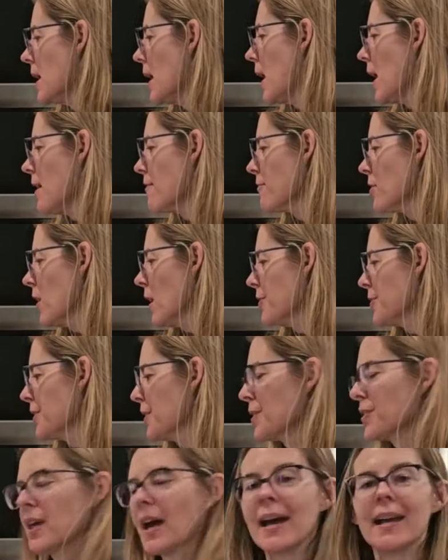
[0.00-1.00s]
I've got
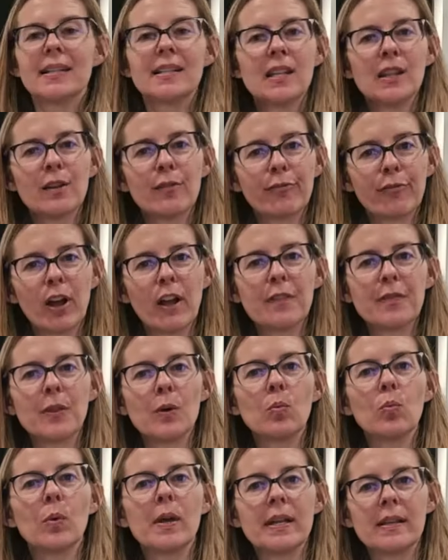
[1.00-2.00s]
the thighs in the front,
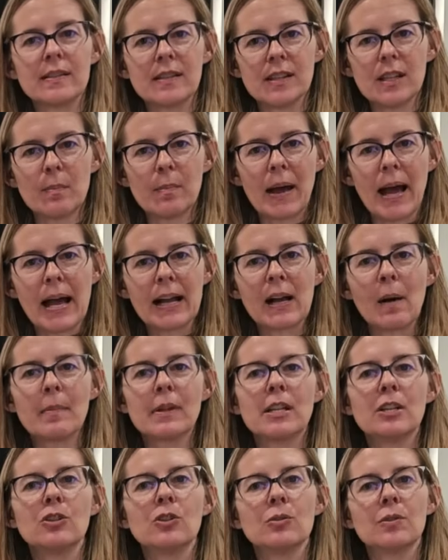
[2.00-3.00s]
the wings in the back. I'm
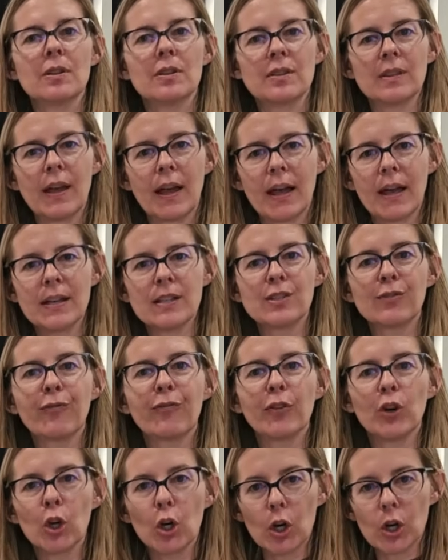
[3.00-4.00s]
going to do the thighs
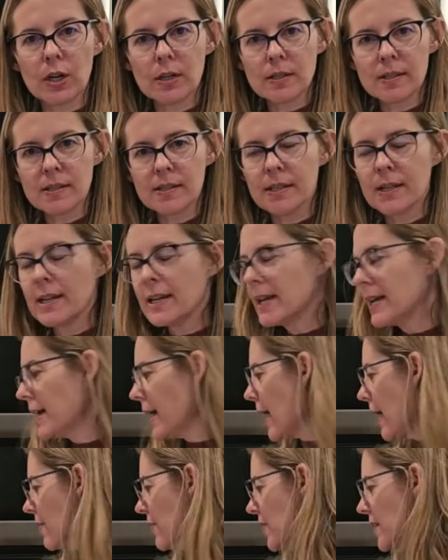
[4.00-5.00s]
first.
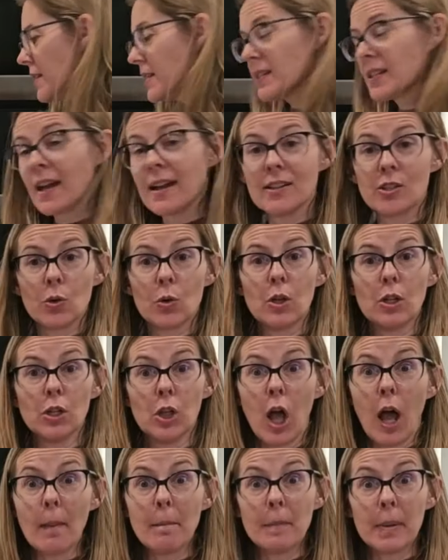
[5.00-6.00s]
And these thighs are a
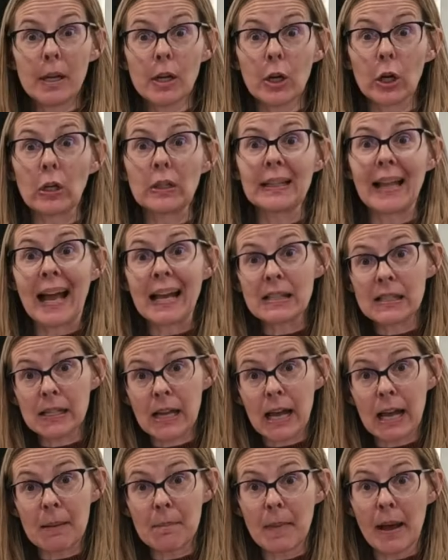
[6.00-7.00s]
lot bigger. Last
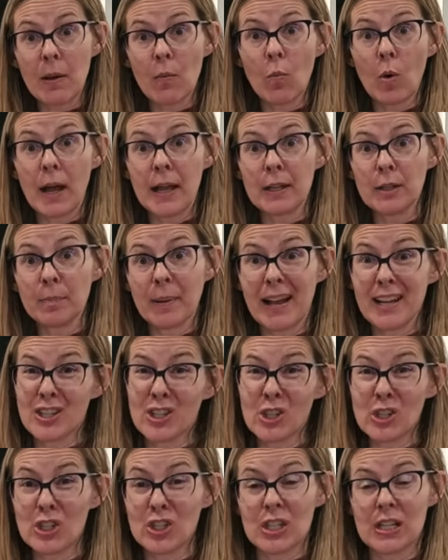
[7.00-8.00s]
time my Wild
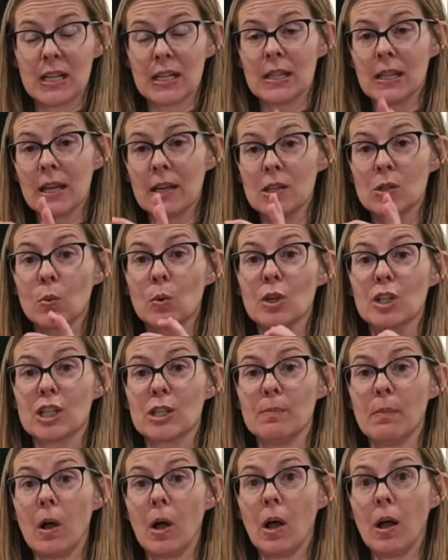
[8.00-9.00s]
Pastures chicken thighs were
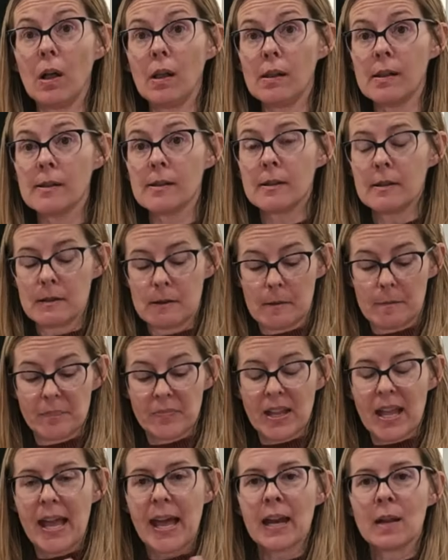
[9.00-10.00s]
small.
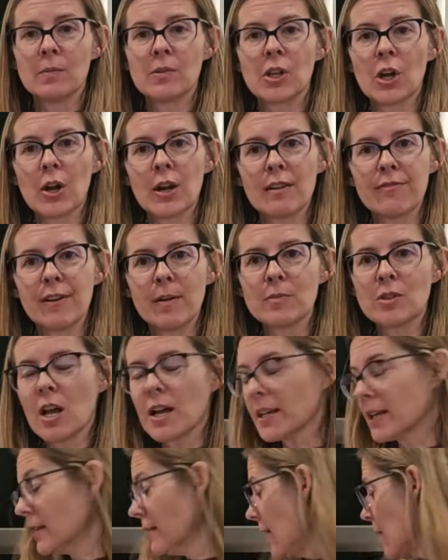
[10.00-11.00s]
And I'm sorry if I'm
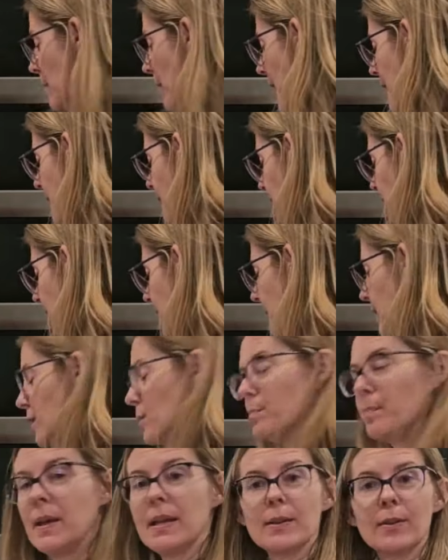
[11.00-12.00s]
talking loud, but I feel like
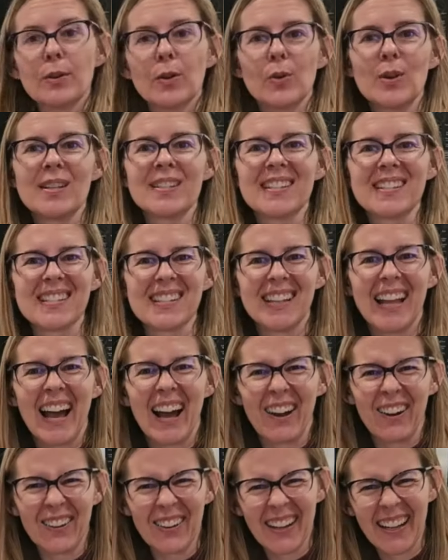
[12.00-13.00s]
this bacon grease is
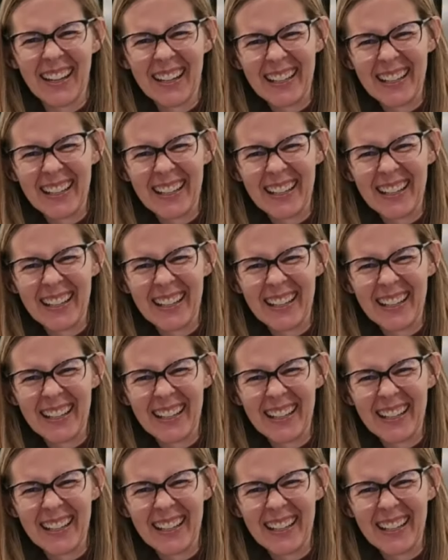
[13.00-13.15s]
loud.